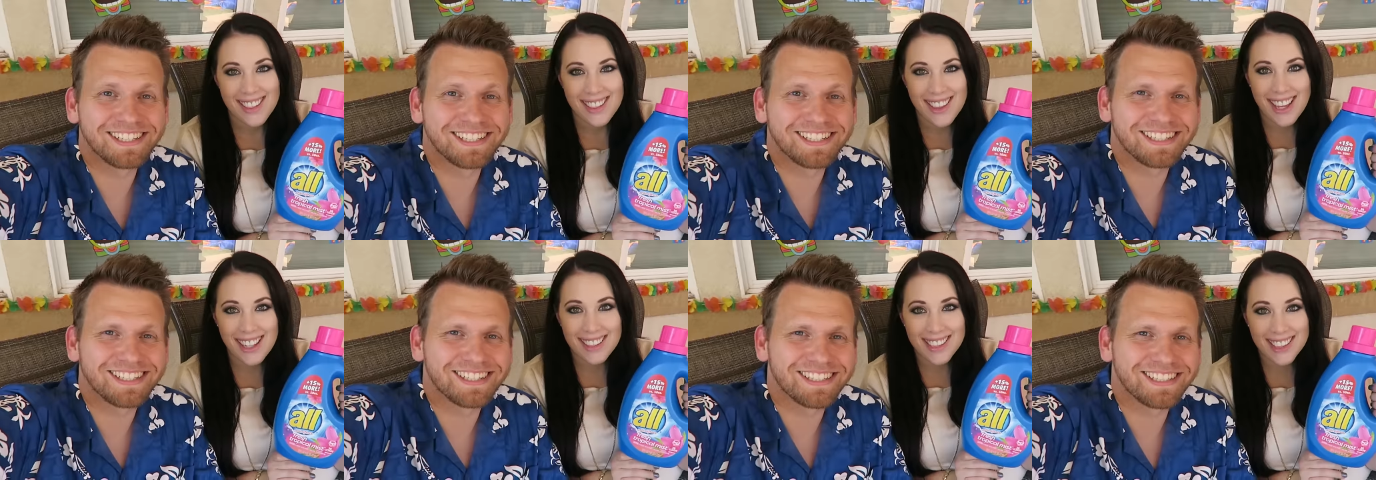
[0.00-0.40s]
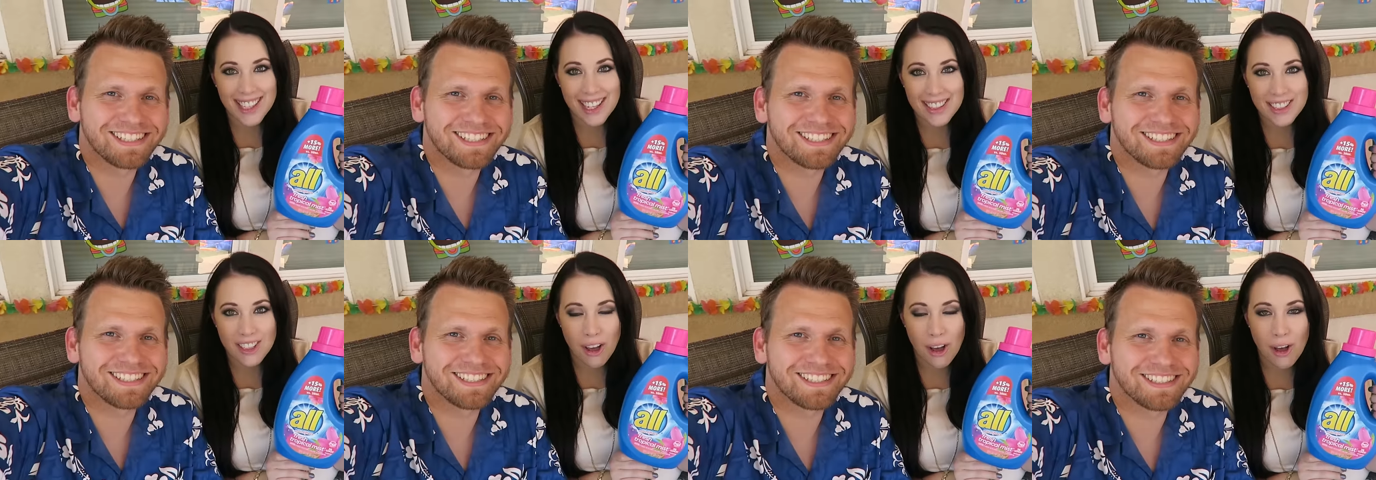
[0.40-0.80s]
Speaker 1: Thanks
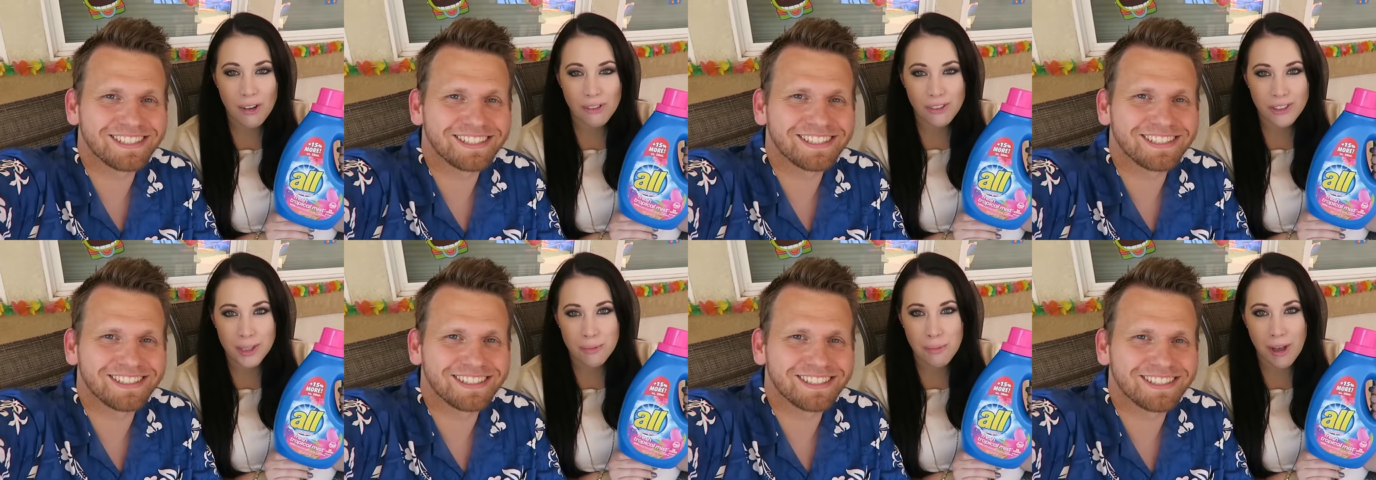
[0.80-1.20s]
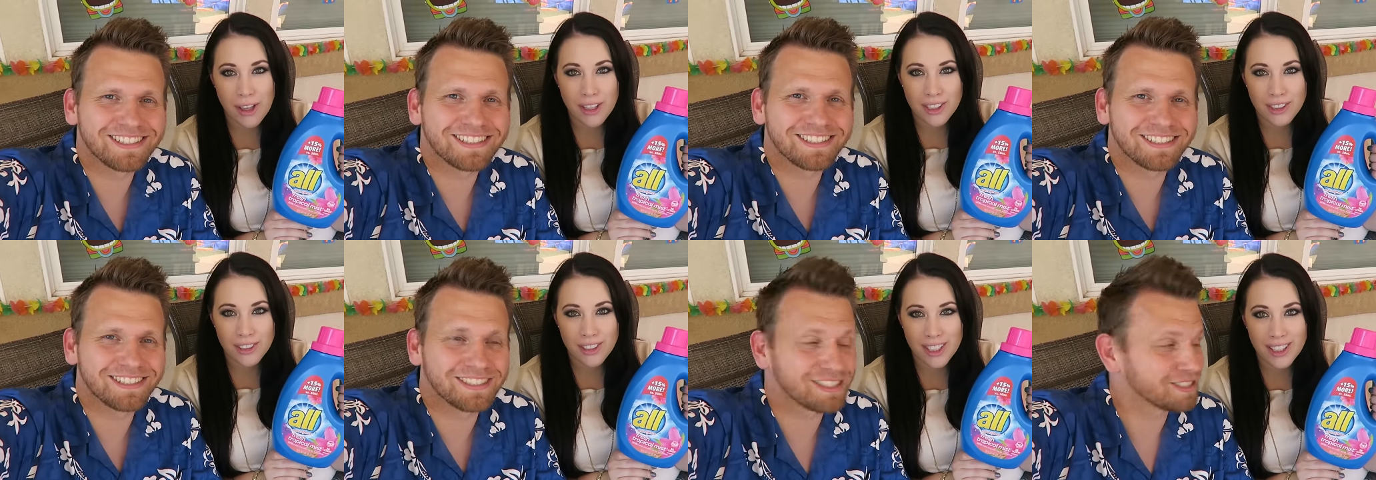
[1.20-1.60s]
again to All for
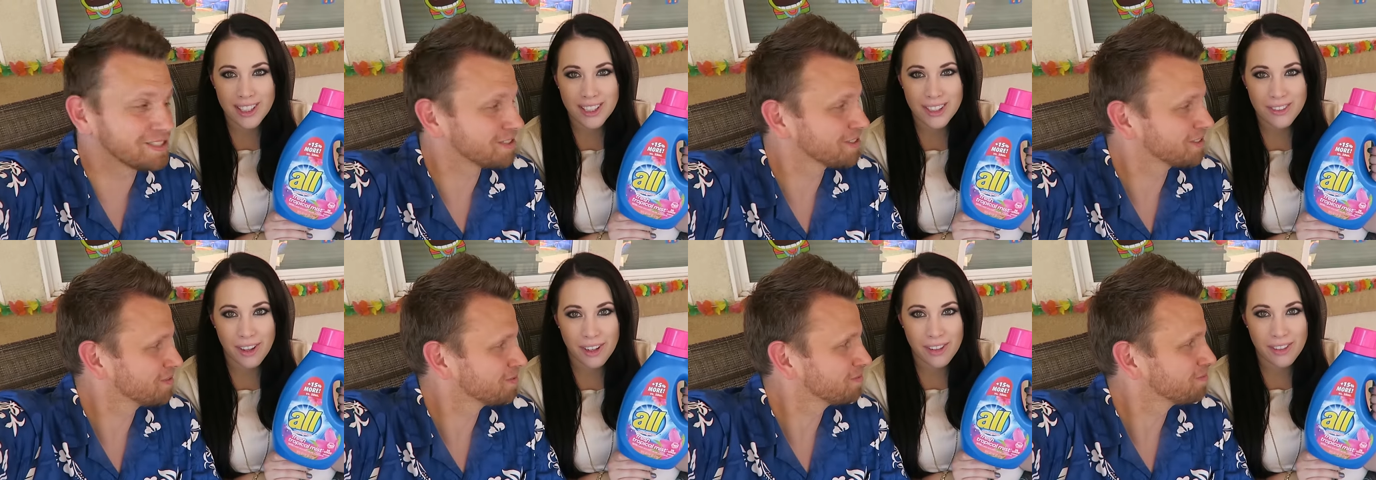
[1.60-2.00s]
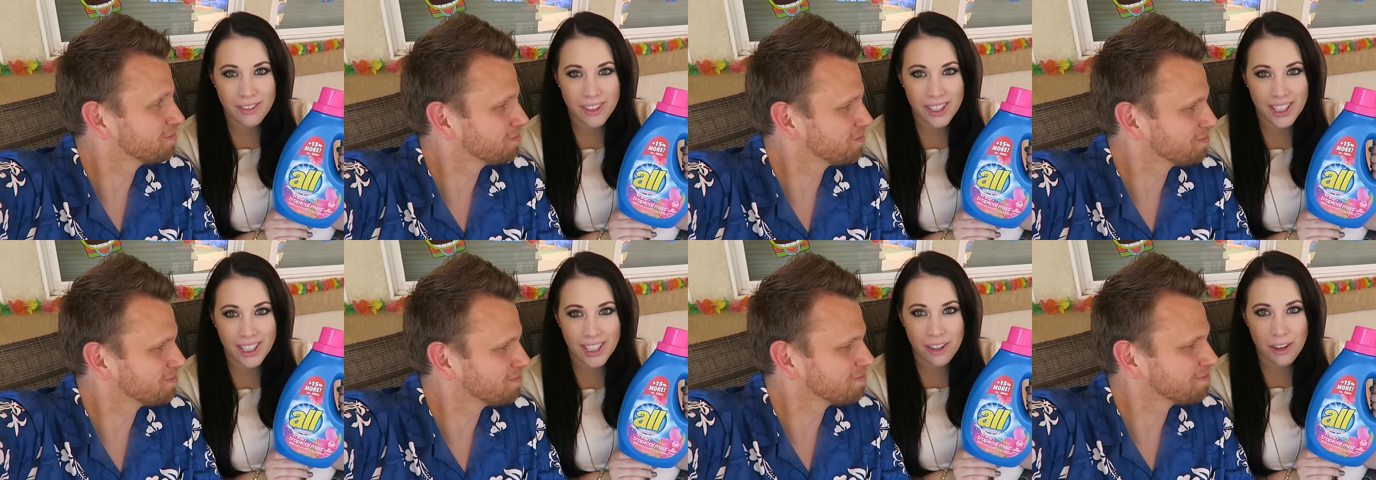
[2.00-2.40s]
sponsoring this fun
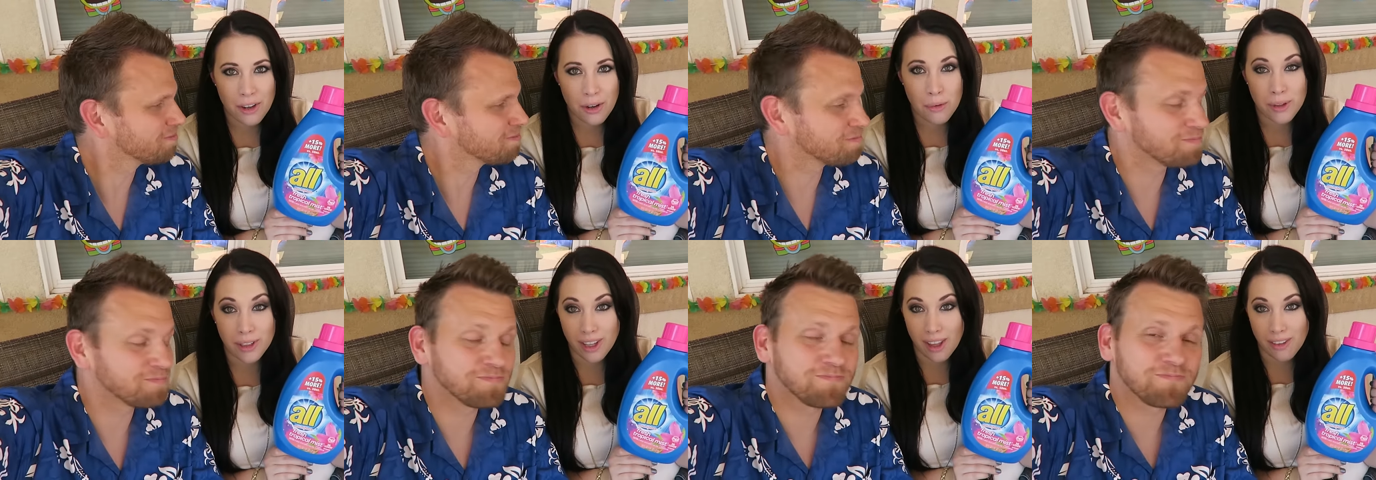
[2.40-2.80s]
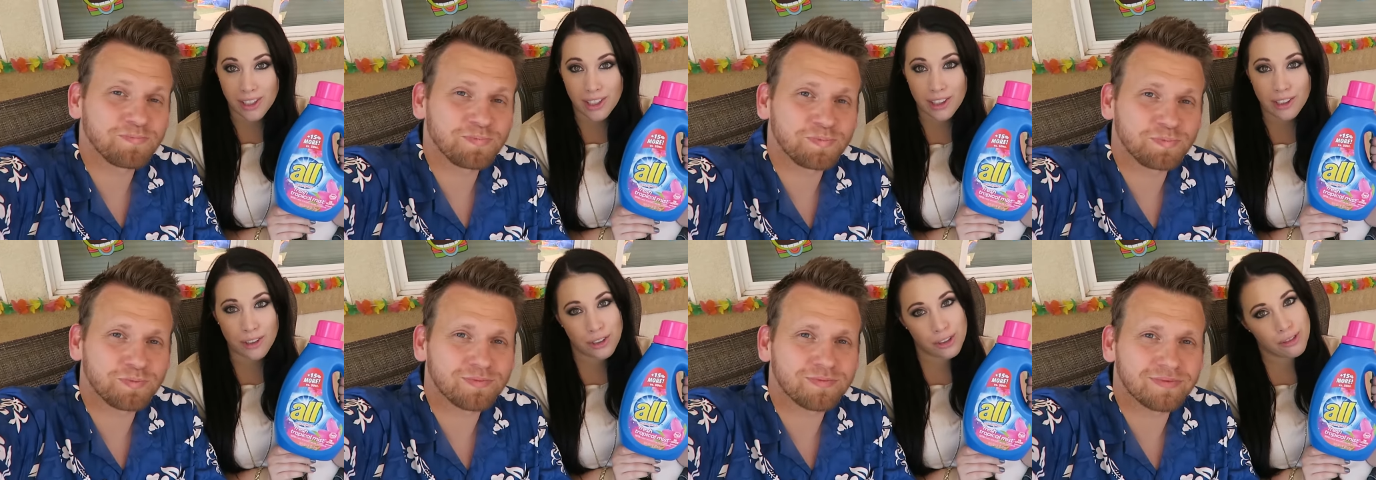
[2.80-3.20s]
video. We're
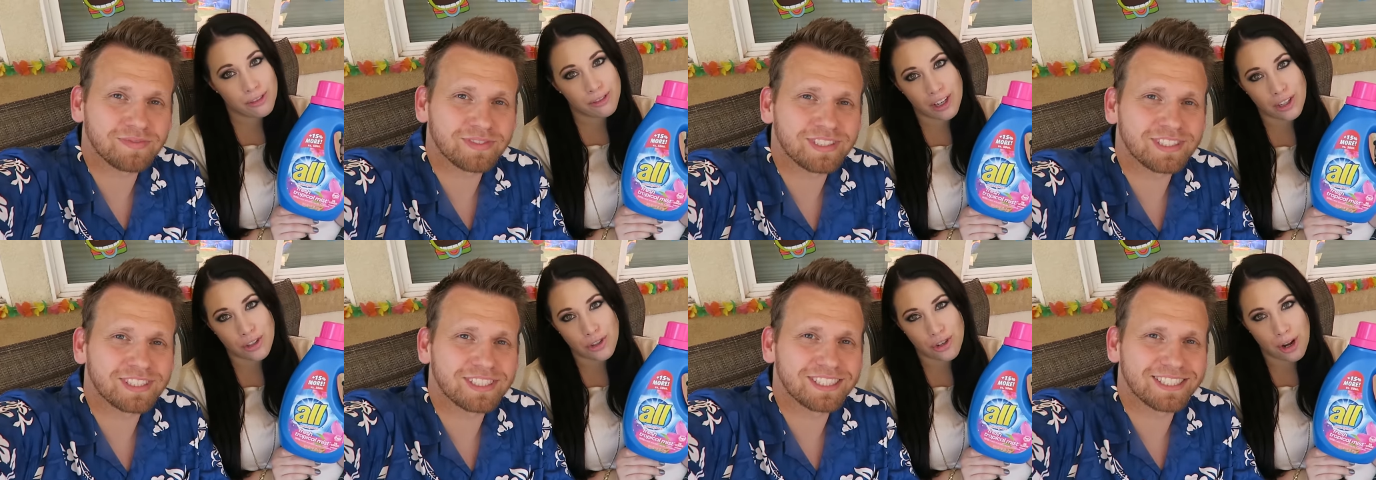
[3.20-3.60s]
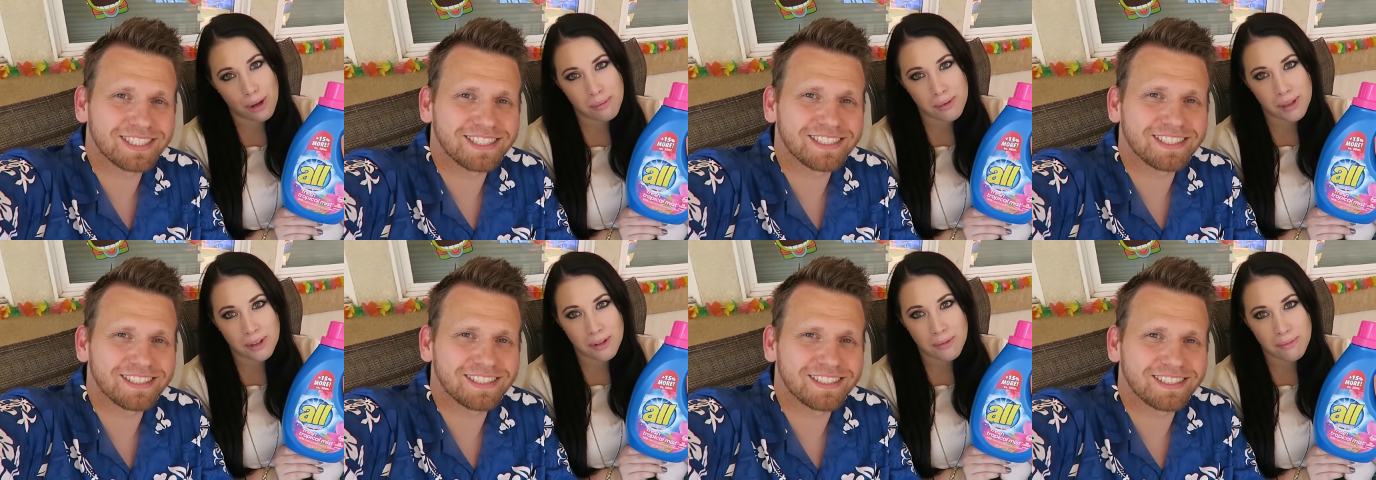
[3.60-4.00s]
loving their new Fresh
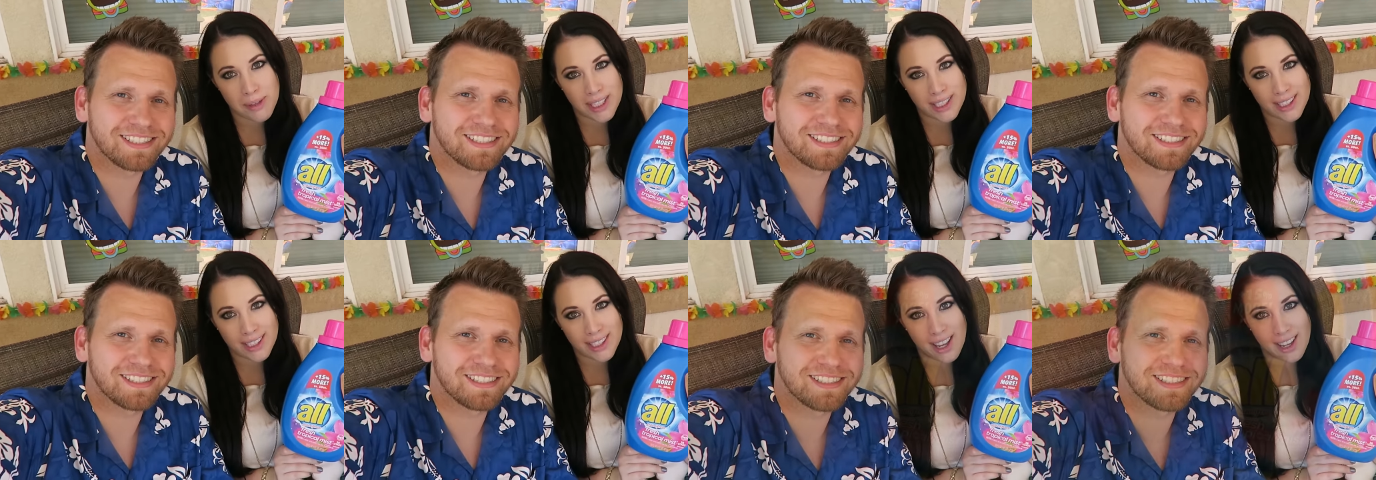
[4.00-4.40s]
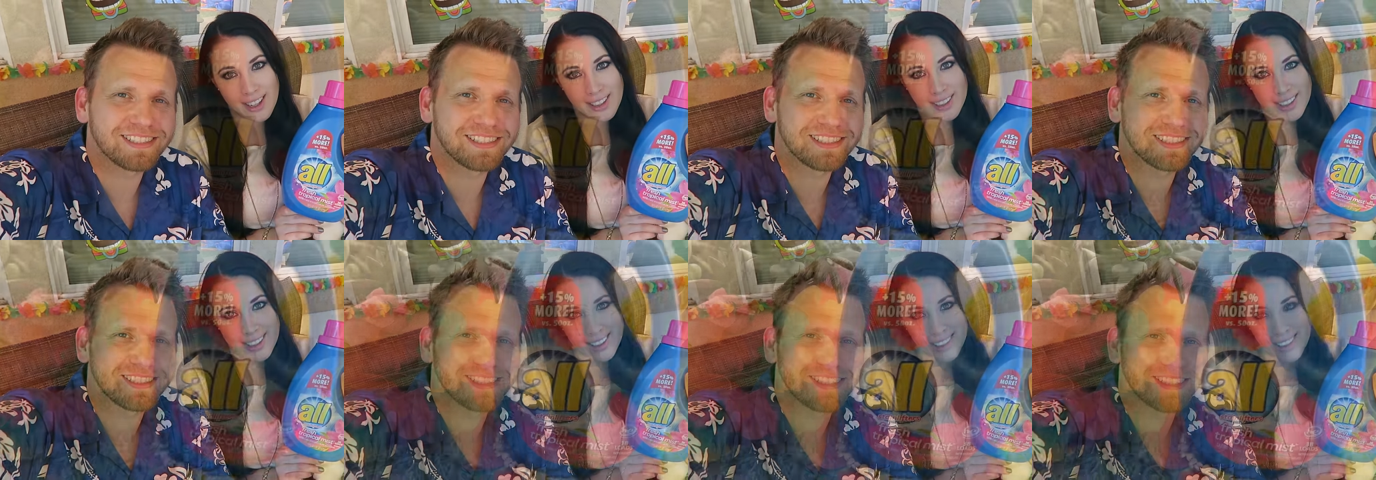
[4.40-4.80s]
Tropical Mist scents.